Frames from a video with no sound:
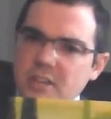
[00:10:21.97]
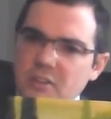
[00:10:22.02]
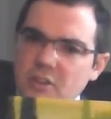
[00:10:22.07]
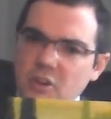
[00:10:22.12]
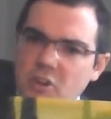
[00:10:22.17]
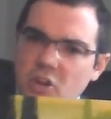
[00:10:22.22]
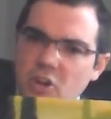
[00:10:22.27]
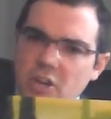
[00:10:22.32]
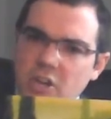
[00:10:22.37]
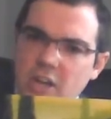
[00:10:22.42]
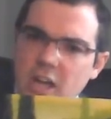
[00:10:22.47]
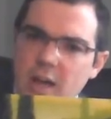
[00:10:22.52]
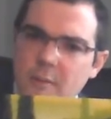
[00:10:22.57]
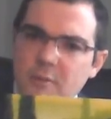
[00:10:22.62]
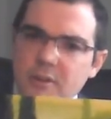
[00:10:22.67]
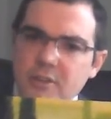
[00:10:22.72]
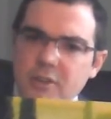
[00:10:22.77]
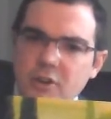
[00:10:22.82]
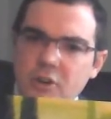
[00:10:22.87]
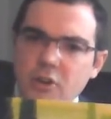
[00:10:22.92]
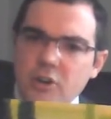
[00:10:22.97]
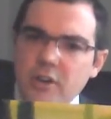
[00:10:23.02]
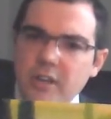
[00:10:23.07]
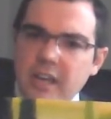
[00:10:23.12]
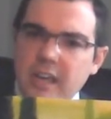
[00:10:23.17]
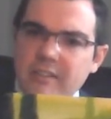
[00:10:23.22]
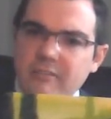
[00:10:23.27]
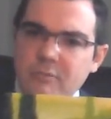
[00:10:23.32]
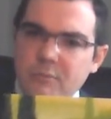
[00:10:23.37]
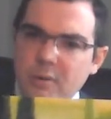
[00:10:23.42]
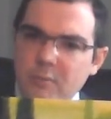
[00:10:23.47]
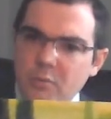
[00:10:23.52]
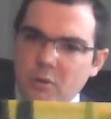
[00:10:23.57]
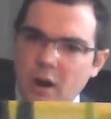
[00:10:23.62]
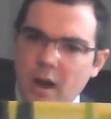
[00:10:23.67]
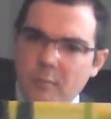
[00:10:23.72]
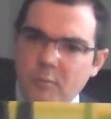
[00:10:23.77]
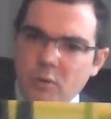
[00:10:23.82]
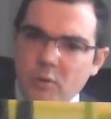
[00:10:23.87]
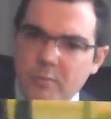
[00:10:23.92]
and they're going to come and they're going to give him a
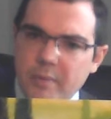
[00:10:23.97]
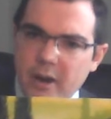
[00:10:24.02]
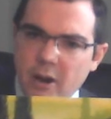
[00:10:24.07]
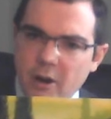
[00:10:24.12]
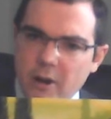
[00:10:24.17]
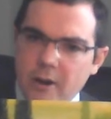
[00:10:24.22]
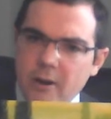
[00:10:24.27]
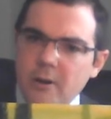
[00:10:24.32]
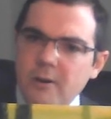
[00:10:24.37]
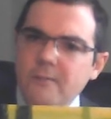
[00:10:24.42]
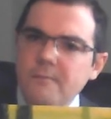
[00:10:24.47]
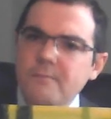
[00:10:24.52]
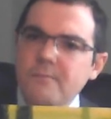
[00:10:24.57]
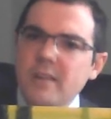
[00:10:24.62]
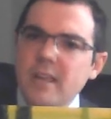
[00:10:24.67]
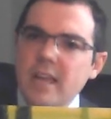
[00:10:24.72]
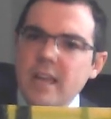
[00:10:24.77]
proper burial.